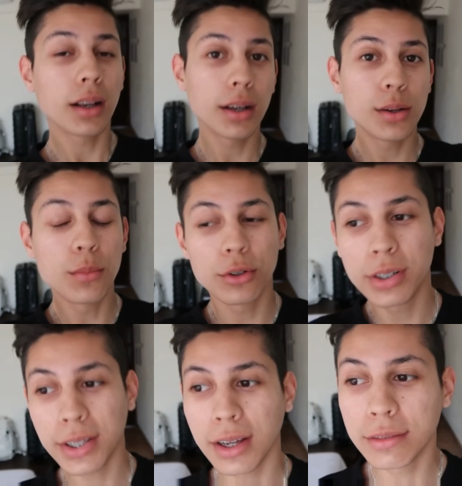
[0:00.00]
Good
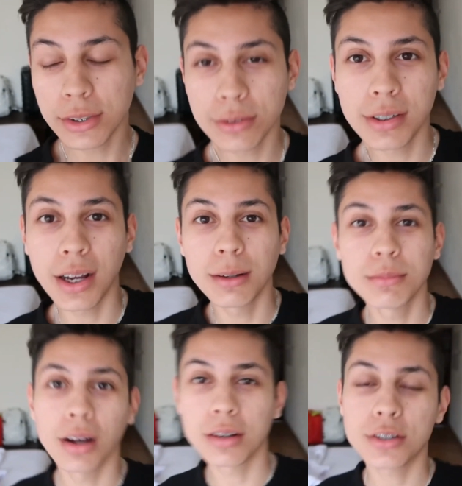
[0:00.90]
morning, everyone.
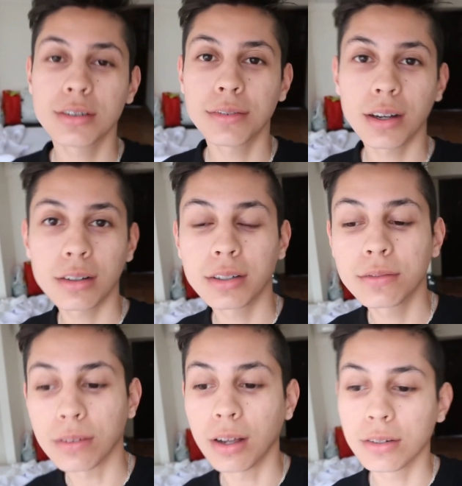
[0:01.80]
I'm not sure if I
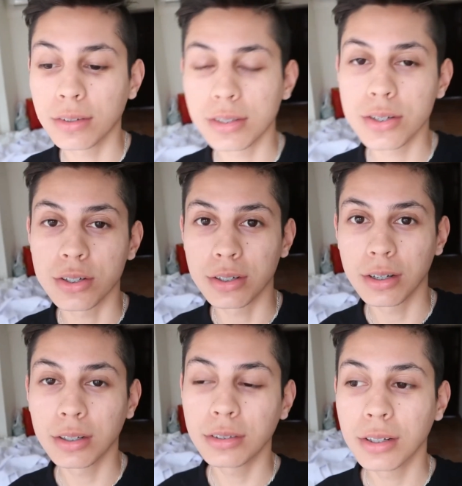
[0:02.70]
already vlogged with this shirt
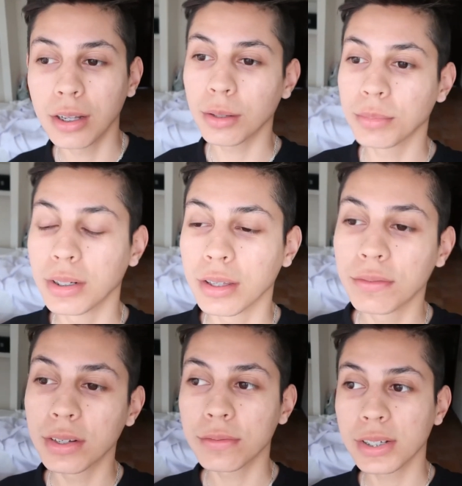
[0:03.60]
on or not, but
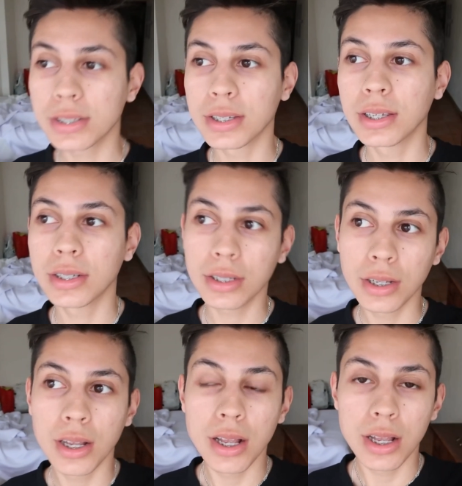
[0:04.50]
even if I did,
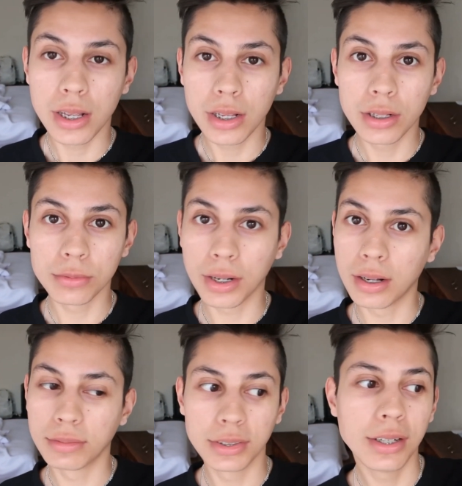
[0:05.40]

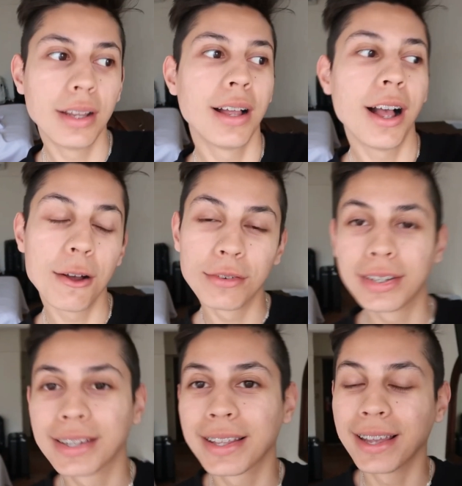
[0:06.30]
whatever. I'm
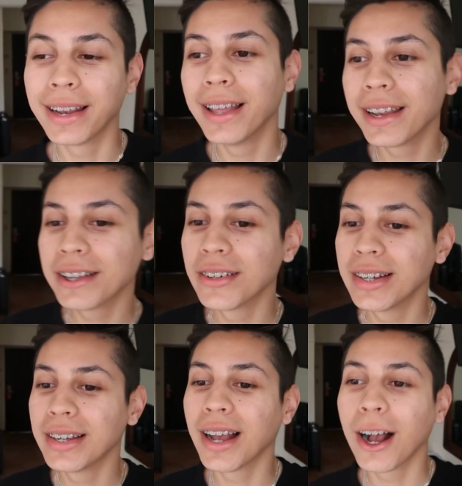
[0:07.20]
wearing it again.
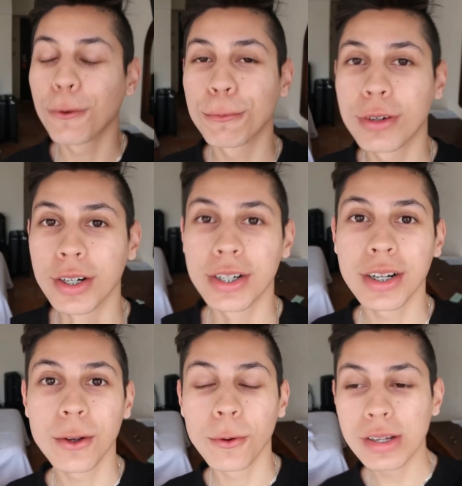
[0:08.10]
Anyway,
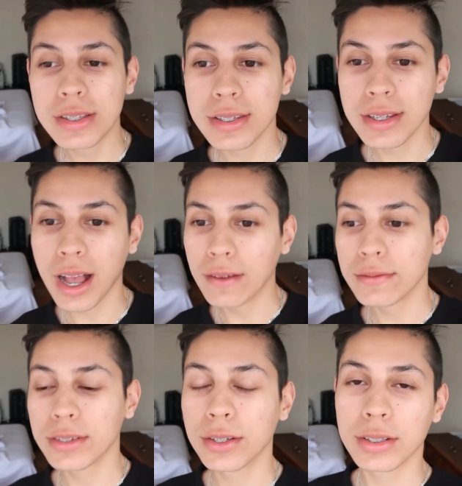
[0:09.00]
we're going to
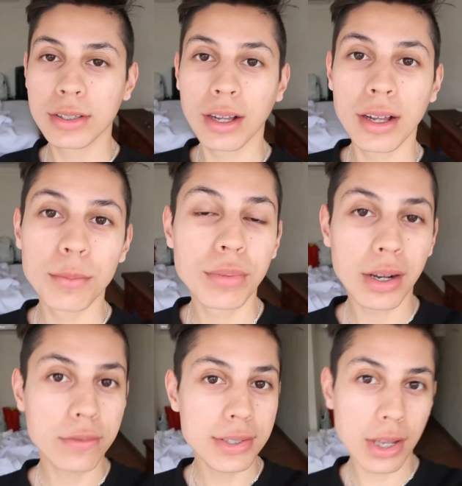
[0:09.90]
have
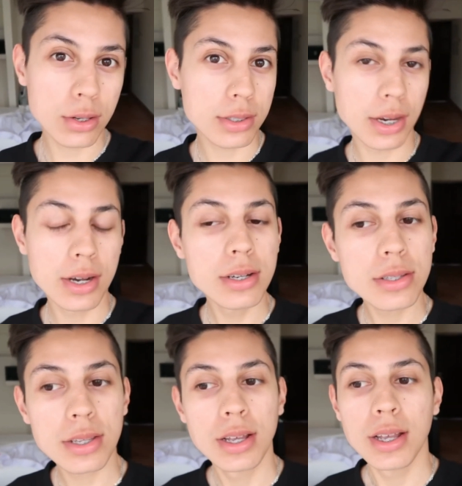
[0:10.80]
breakfast
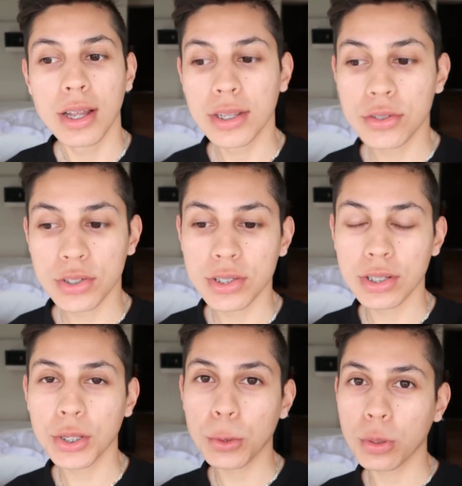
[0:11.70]
downstairs. It's
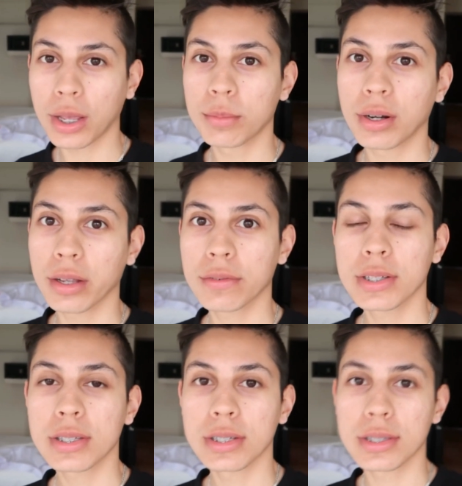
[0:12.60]
just a little light breakfast.